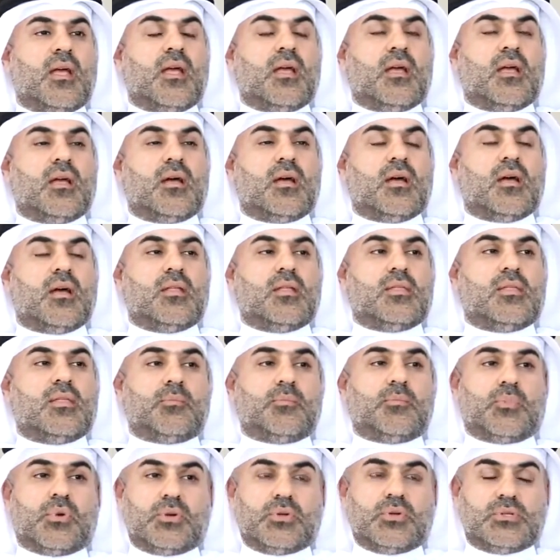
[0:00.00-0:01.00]
The
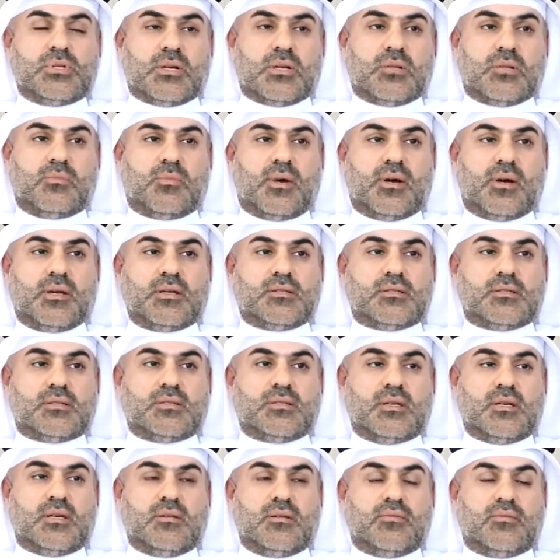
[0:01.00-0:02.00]
project by
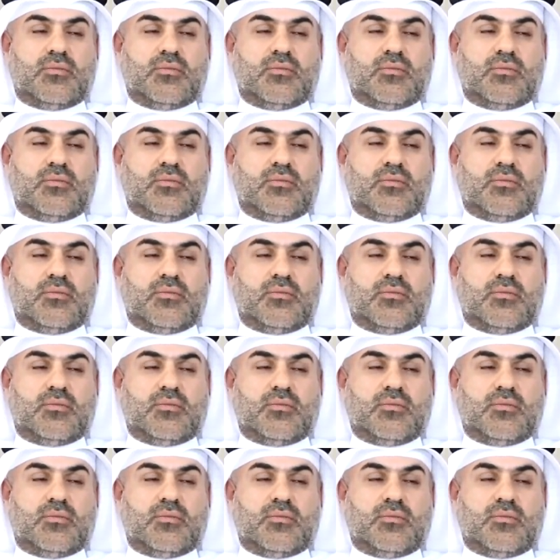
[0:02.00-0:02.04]
itself,